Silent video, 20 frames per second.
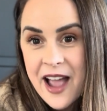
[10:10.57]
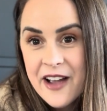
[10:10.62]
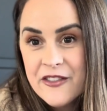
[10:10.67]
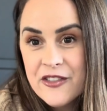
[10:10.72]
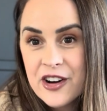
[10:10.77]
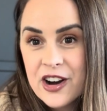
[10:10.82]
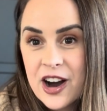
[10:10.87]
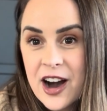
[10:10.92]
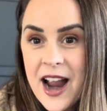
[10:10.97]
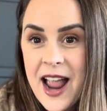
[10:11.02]

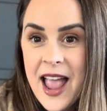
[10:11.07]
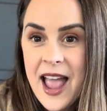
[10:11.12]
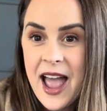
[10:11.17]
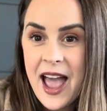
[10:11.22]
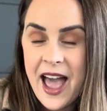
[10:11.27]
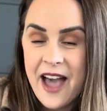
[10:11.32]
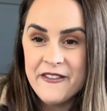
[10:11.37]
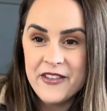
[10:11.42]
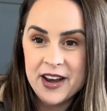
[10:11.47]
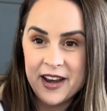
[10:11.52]
ever
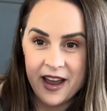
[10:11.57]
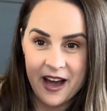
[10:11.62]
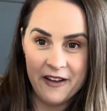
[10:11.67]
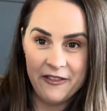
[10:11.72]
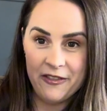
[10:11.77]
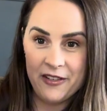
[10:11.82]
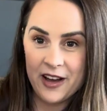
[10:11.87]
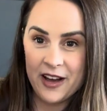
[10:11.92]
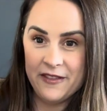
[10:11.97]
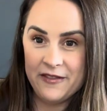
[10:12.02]
have
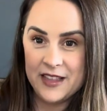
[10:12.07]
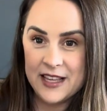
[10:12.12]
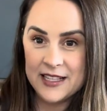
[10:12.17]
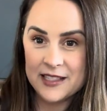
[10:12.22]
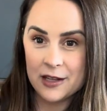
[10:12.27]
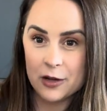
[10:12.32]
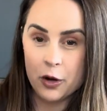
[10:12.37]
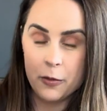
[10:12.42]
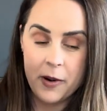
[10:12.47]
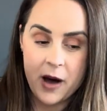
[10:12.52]
enough of
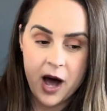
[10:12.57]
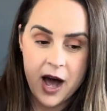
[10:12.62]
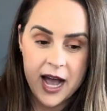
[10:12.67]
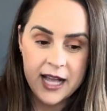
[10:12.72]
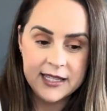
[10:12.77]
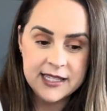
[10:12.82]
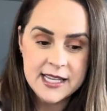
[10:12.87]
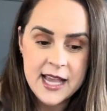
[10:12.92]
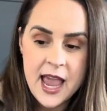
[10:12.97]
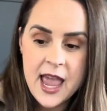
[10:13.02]
these little
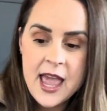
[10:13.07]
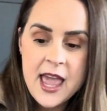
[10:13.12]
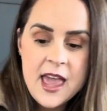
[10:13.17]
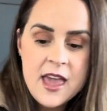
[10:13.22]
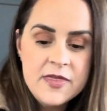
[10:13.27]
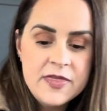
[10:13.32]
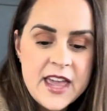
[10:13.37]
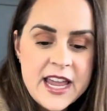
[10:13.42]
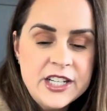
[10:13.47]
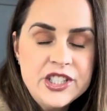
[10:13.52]
pots.
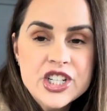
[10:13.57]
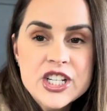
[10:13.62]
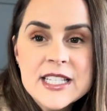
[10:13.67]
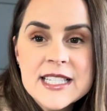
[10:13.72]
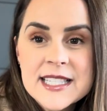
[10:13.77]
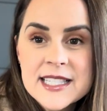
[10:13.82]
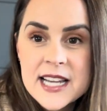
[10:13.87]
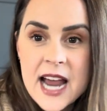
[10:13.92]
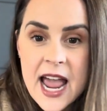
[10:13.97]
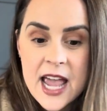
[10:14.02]
They
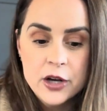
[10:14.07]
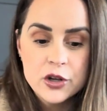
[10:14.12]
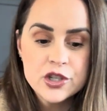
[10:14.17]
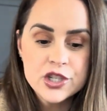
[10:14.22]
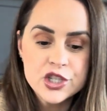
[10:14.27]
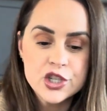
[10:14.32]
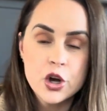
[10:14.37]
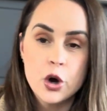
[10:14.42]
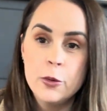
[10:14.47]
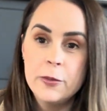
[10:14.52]
just style
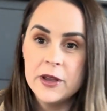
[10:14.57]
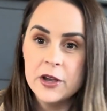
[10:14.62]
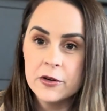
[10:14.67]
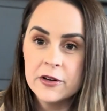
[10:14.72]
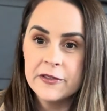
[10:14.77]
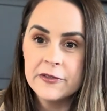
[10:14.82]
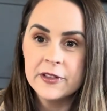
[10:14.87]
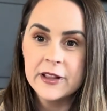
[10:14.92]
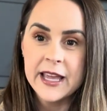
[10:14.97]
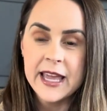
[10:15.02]
so
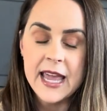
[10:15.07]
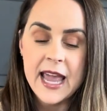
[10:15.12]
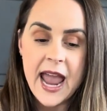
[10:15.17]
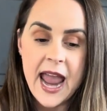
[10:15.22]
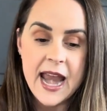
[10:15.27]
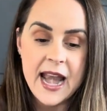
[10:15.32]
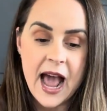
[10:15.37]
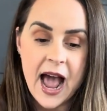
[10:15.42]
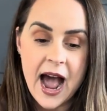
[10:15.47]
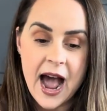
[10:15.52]
beautifully,
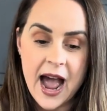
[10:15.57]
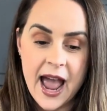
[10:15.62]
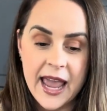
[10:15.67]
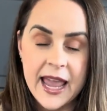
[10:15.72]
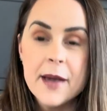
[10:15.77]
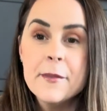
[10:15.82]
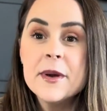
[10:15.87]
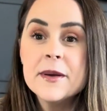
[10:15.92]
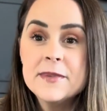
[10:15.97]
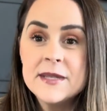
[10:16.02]
and I
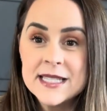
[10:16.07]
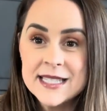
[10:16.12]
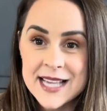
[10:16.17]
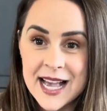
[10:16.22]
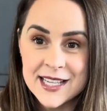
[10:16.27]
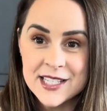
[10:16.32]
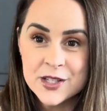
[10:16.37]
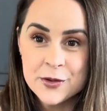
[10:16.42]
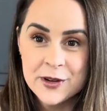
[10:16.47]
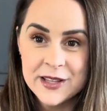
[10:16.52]
am
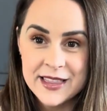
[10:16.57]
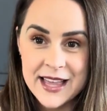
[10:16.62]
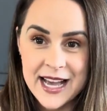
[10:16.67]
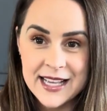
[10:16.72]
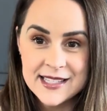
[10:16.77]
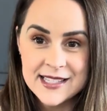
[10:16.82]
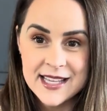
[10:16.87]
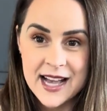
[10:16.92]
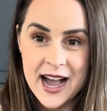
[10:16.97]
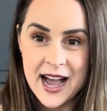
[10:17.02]
obsessed with
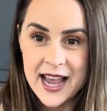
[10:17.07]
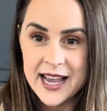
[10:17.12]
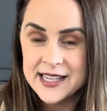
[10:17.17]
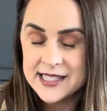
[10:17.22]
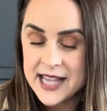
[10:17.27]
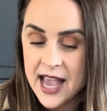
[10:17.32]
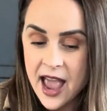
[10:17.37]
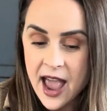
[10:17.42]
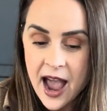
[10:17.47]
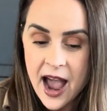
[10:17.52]
that
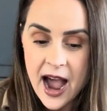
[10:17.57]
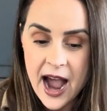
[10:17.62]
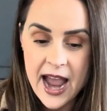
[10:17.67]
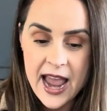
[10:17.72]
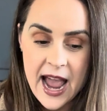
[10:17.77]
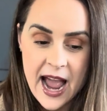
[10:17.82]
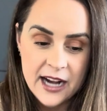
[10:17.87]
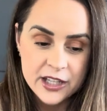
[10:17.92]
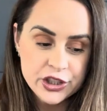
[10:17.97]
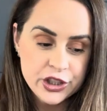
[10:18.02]
size.
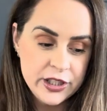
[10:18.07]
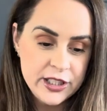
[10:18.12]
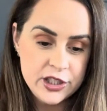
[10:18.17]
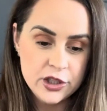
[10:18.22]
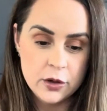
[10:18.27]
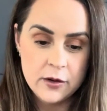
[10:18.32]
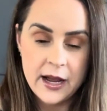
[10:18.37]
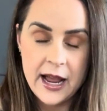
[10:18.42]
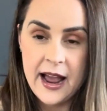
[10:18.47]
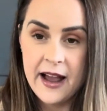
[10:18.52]
I actually
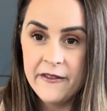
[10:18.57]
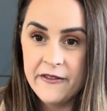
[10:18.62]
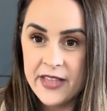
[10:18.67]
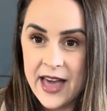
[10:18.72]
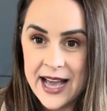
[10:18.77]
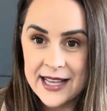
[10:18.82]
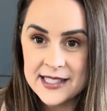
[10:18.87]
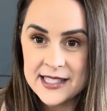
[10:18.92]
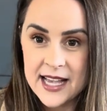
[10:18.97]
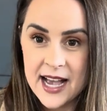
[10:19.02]
don't have
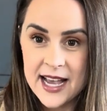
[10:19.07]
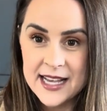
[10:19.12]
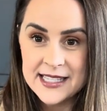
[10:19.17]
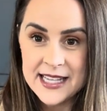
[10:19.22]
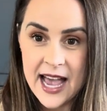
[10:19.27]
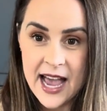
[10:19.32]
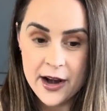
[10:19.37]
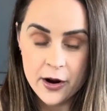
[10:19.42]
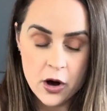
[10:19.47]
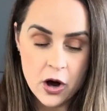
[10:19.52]
that size
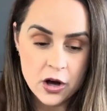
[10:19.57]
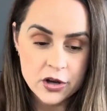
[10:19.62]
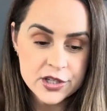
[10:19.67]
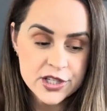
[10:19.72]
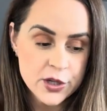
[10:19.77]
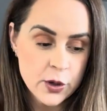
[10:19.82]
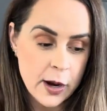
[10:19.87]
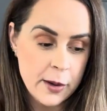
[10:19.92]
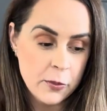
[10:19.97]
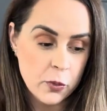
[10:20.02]
at all,
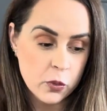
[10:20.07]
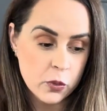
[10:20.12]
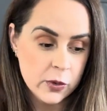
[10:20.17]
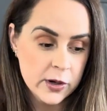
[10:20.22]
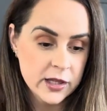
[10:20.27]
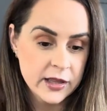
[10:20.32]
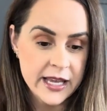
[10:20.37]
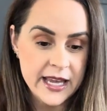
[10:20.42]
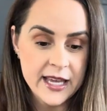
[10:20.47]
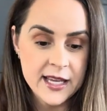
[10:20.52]
so I'm
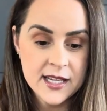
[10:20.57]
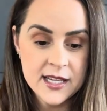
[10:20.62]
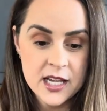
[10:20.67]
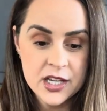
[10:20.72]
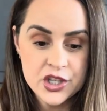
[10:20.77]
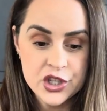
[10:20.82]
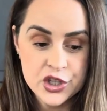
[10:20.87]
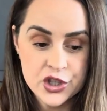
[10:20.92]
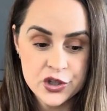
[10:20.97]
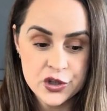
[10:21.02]
really
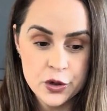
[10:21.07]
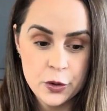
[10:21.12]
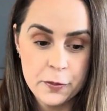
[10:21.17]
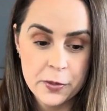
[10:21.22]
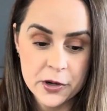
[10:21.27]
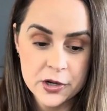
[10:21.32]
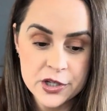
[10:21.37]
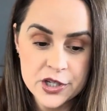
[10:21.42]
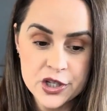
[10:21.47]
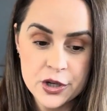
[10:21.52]

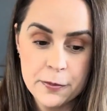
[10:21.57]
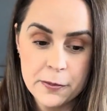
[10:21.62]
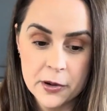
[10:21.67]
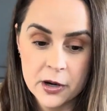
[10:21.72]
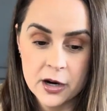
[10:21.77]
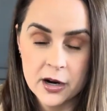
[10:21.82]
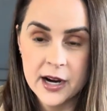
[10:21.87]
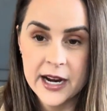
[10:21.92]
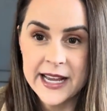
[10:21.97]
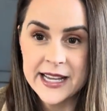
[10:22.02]

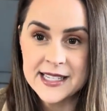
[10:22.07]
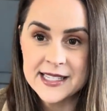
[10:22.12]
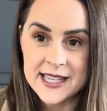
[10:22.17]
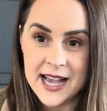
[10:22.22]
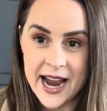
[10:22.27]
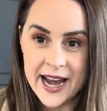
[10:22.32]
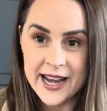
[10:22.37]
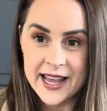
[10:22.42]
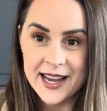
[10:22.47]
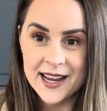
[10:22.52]
super
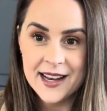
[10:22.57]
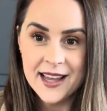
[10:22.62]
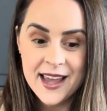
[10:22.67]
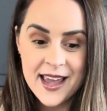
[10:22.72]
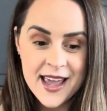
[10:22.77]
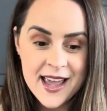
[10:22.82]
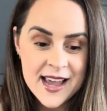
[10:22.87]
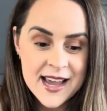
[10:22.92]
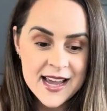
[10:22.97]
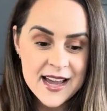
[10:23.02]
excited
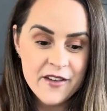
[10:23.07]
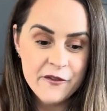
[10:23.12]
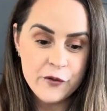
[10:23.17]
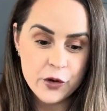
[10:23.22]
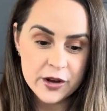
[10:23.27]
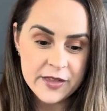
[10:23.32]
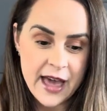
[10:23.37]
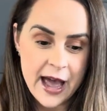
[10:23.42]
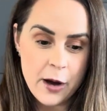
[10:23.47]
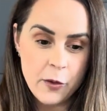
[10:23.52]

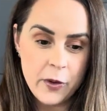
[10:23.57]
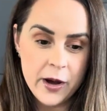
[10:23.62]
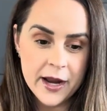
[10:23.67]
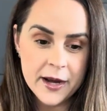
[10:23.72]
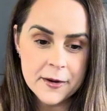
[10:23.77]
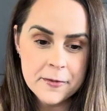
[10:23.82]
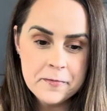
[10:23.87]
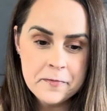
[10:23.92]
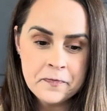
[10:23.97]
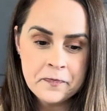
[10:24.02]
for that
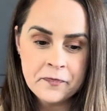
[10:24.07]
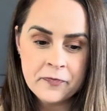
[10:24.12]
one.